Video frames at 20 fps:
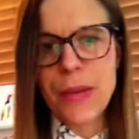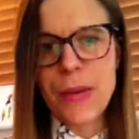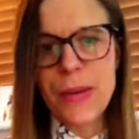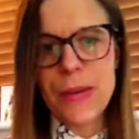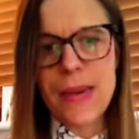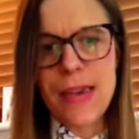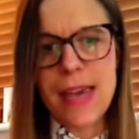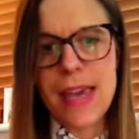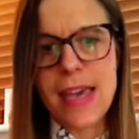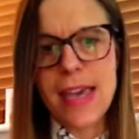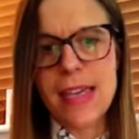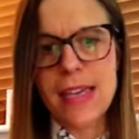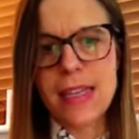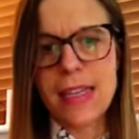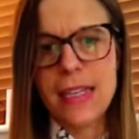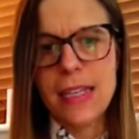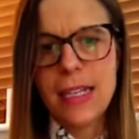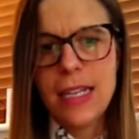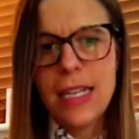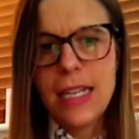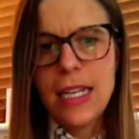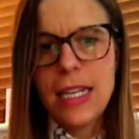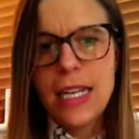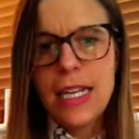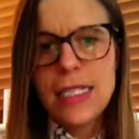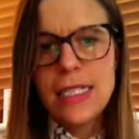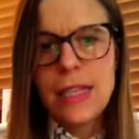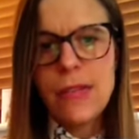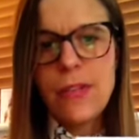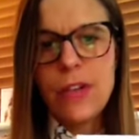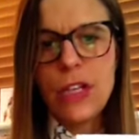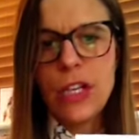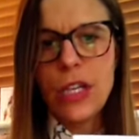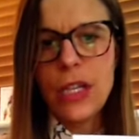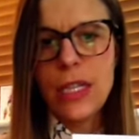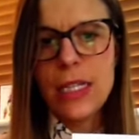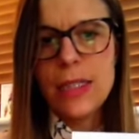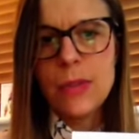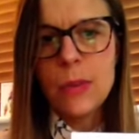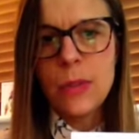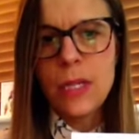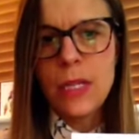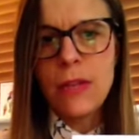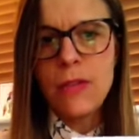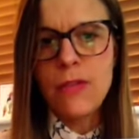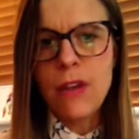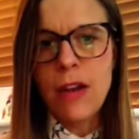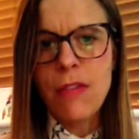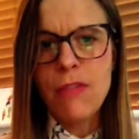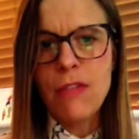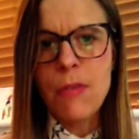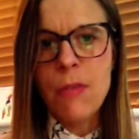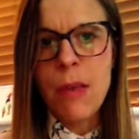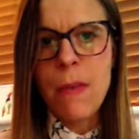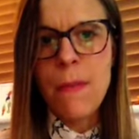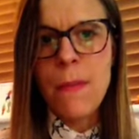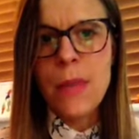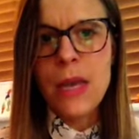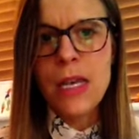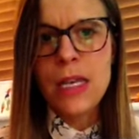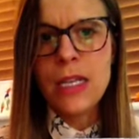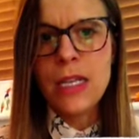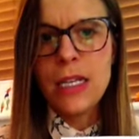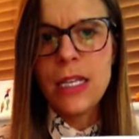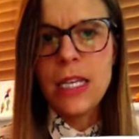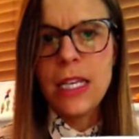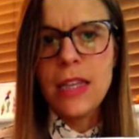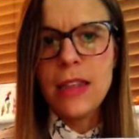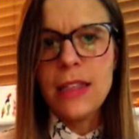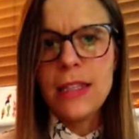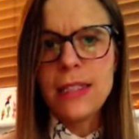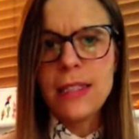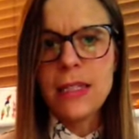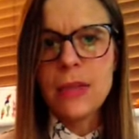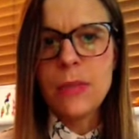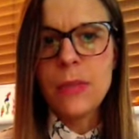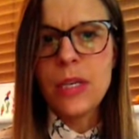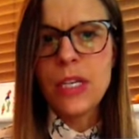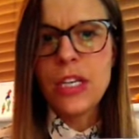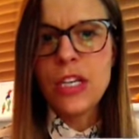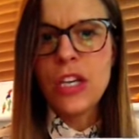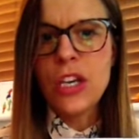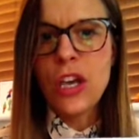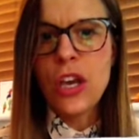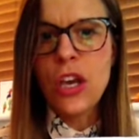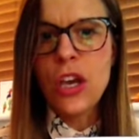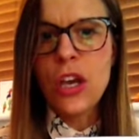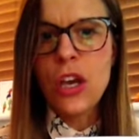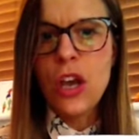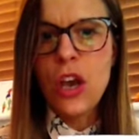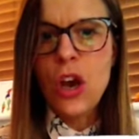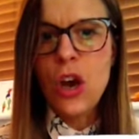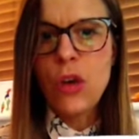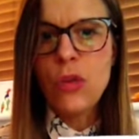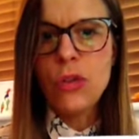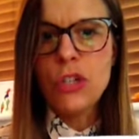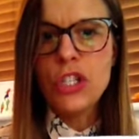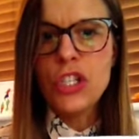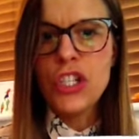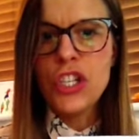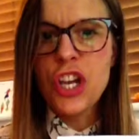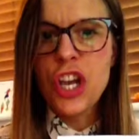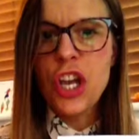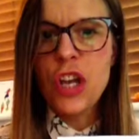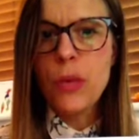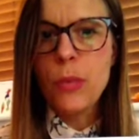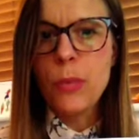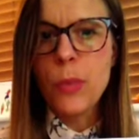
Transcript: Okay, let's have a look at this one then. Right, remember, this can be a G or a J.